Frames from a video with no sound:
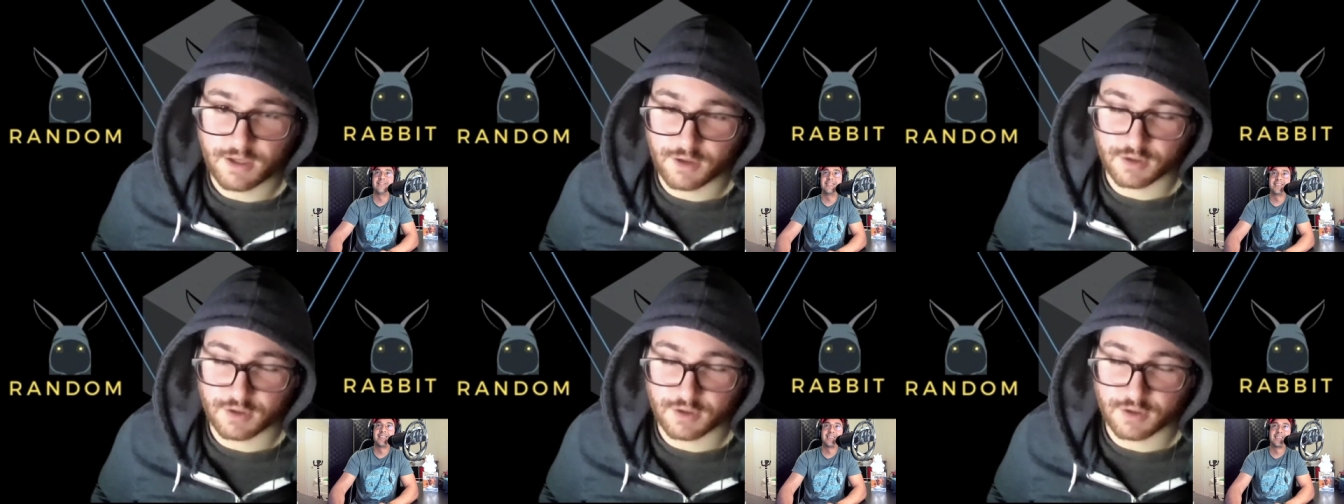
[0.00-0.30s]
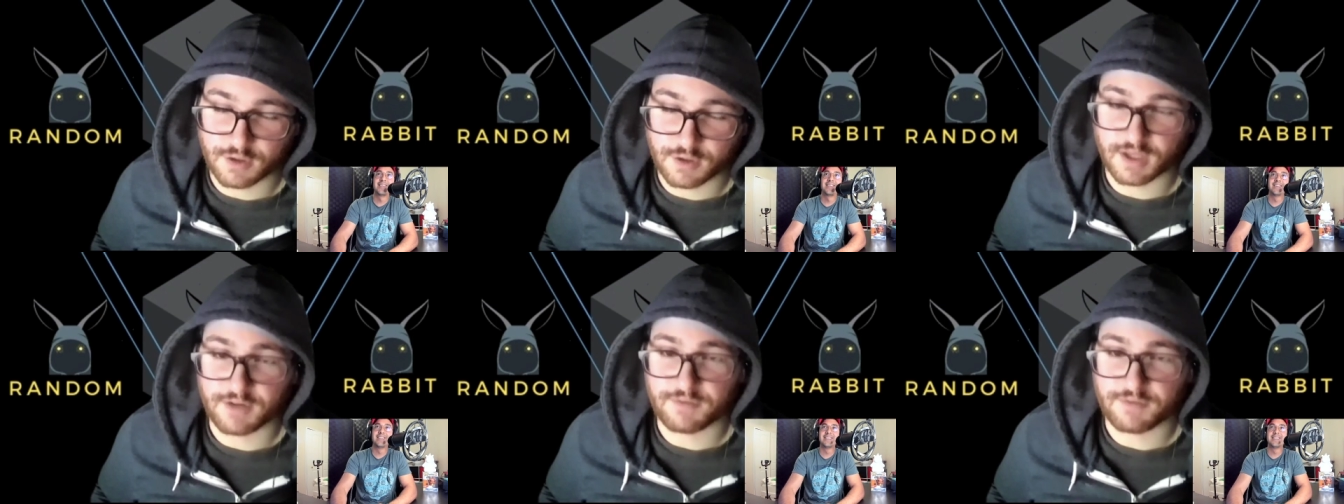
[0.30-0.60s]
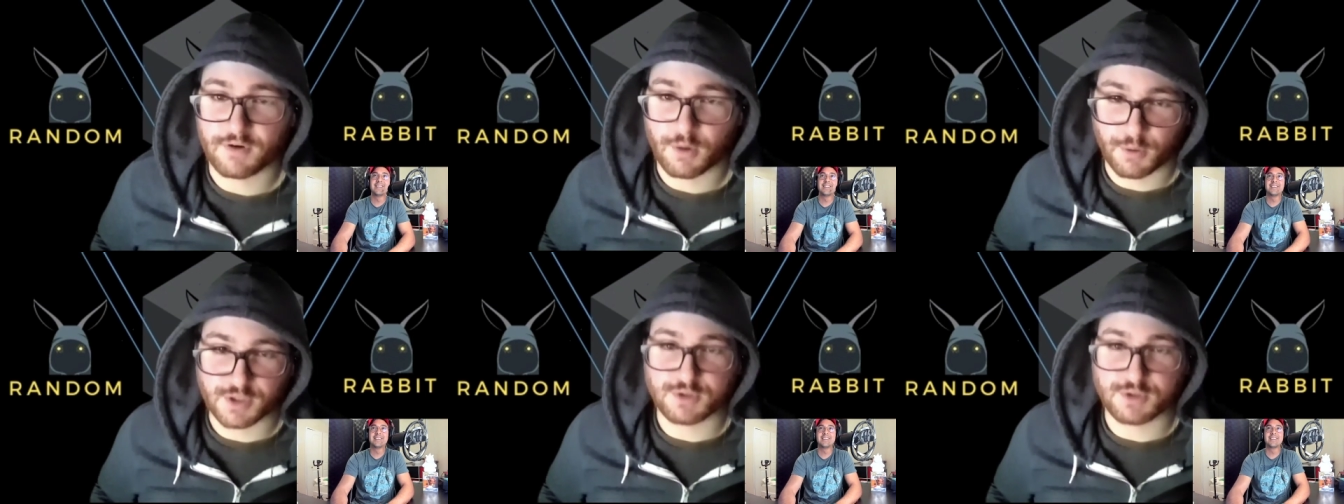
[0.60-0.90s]
And you'll
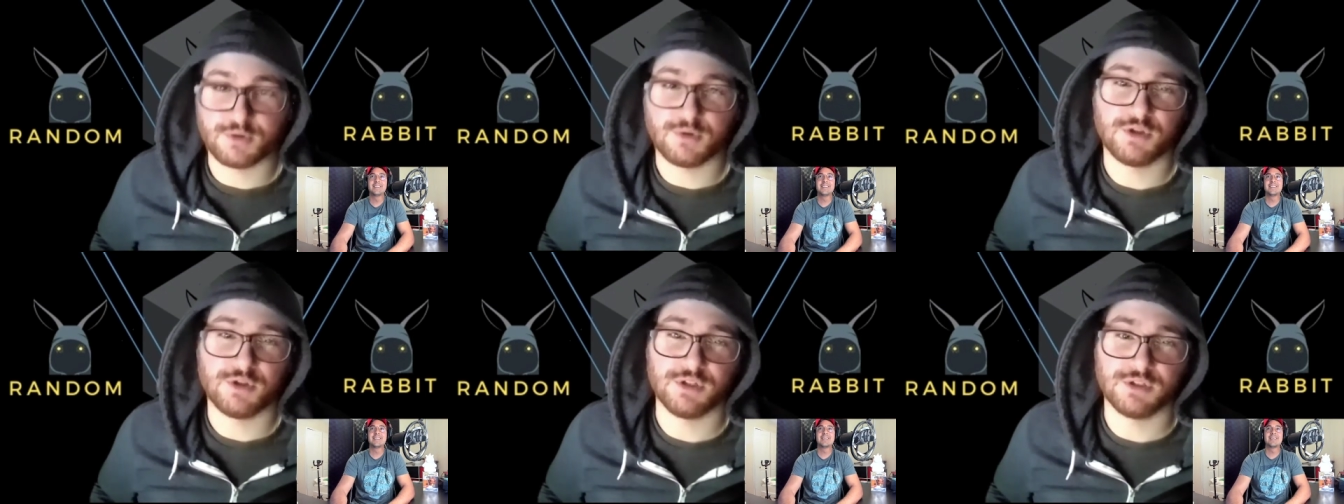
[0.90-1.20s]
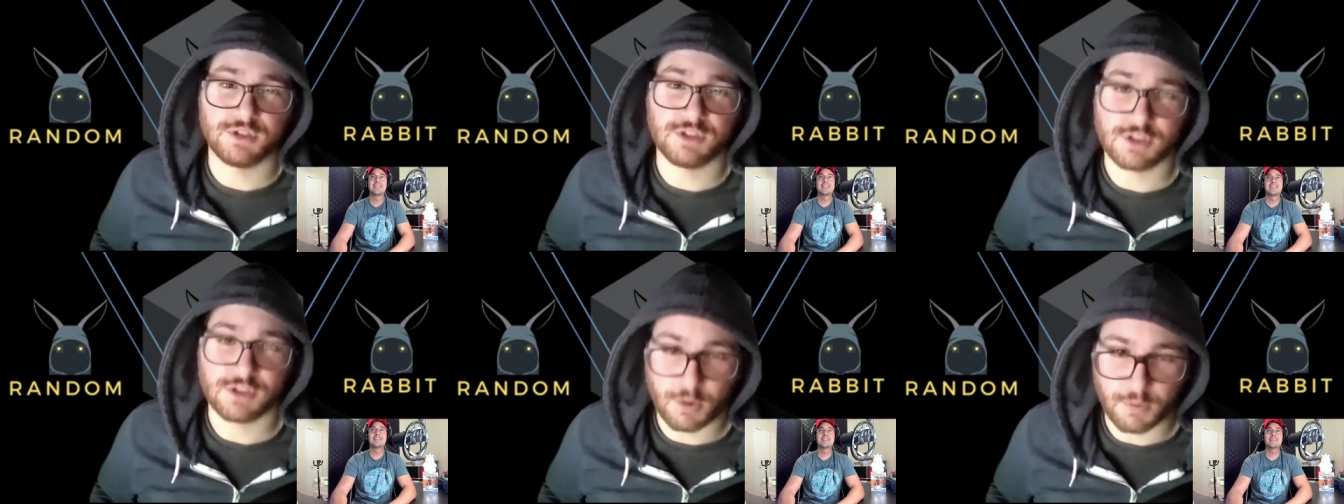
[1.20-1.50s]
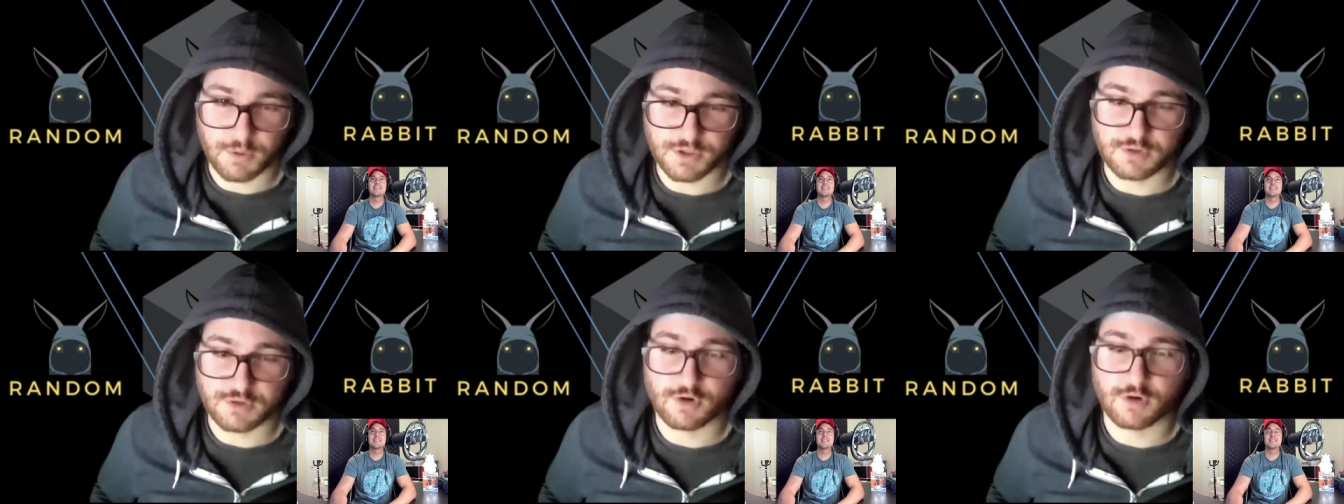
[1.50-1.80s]
always do your due diligence,
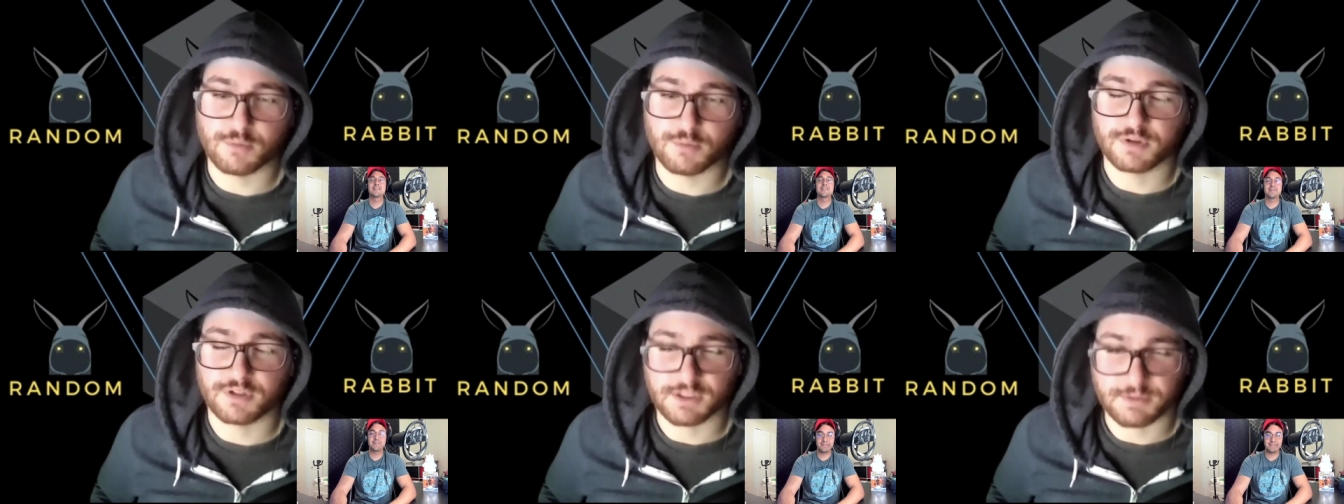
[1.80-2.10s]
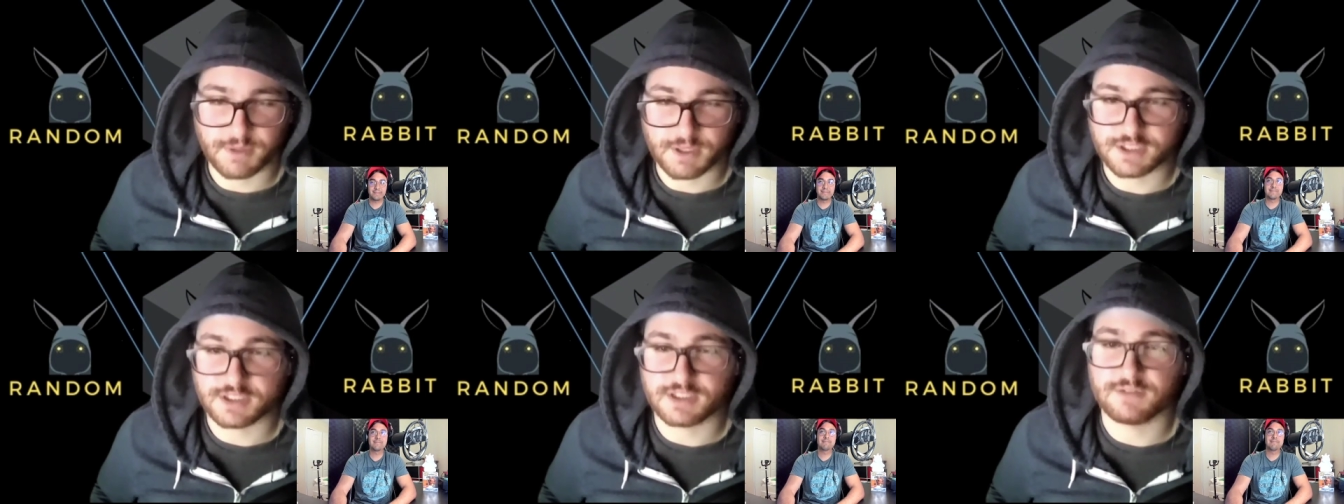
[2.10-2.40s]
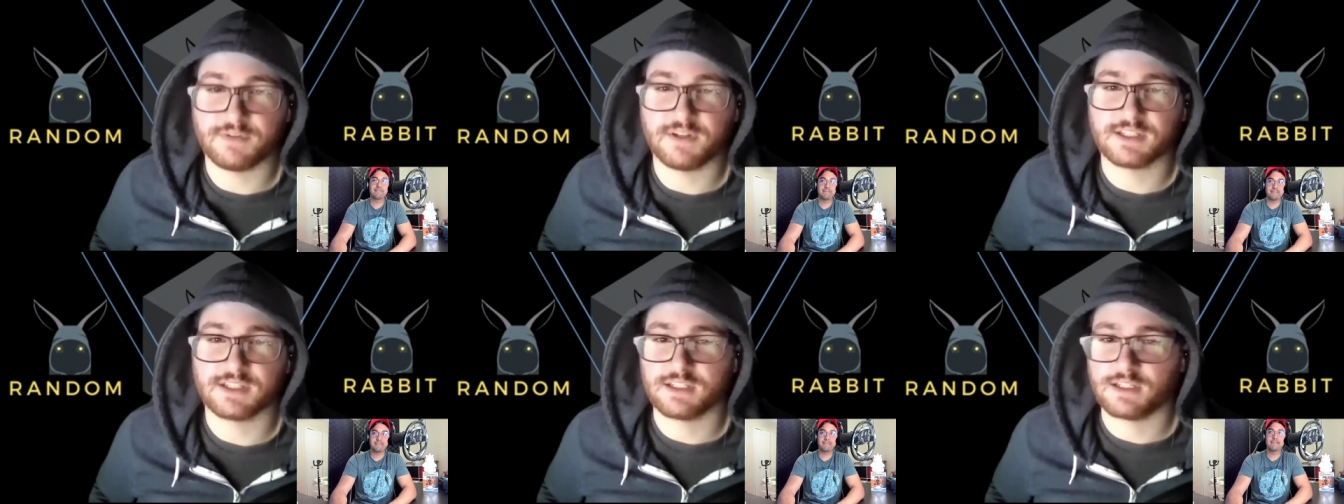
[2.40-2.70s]
always do your homework, especially in
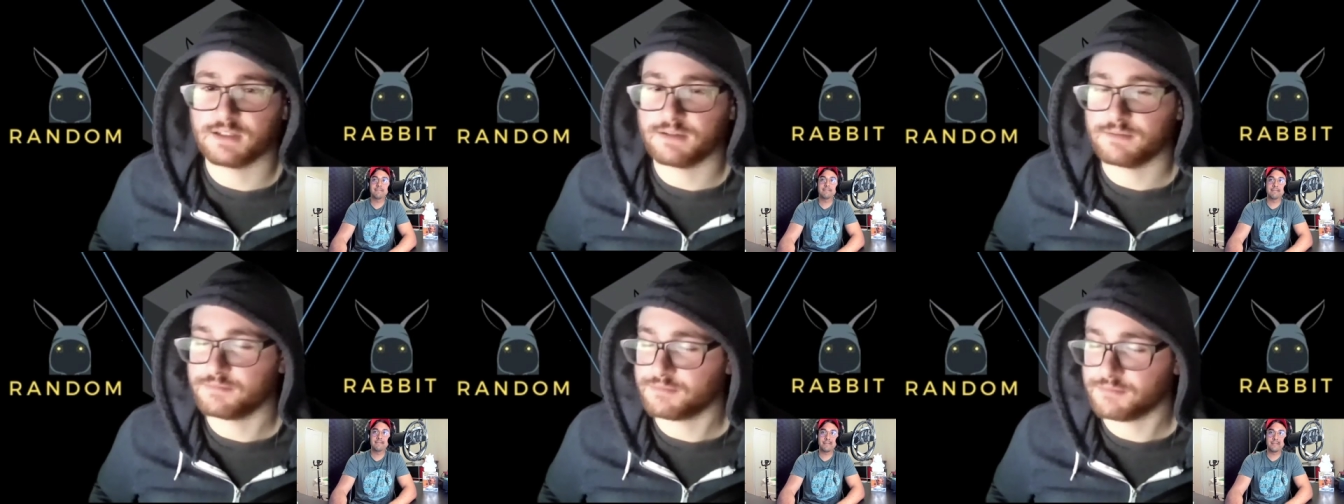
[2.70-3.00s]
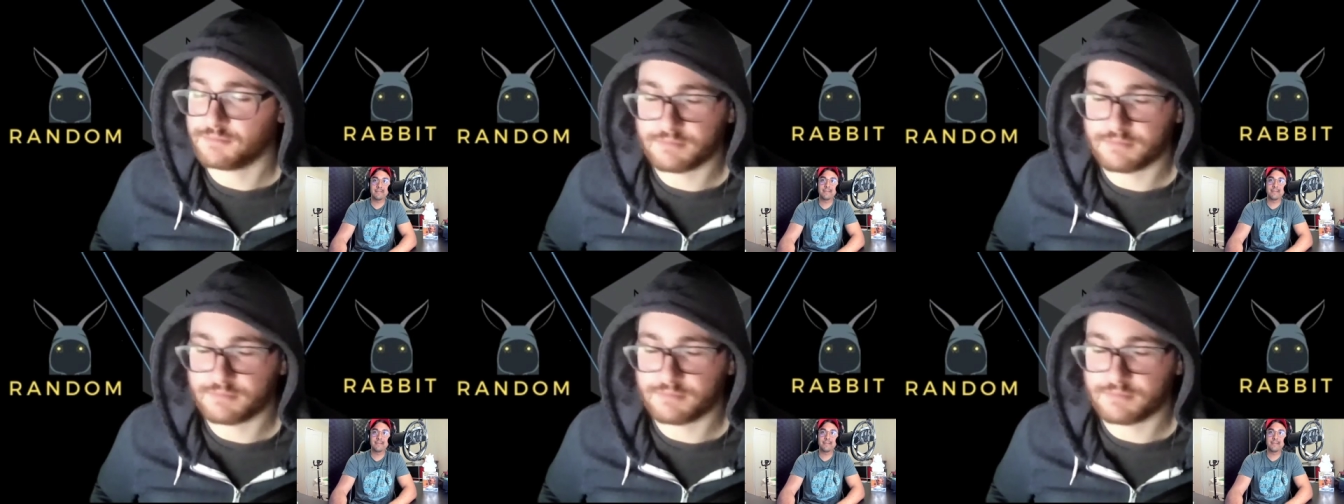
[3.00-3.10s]
investing.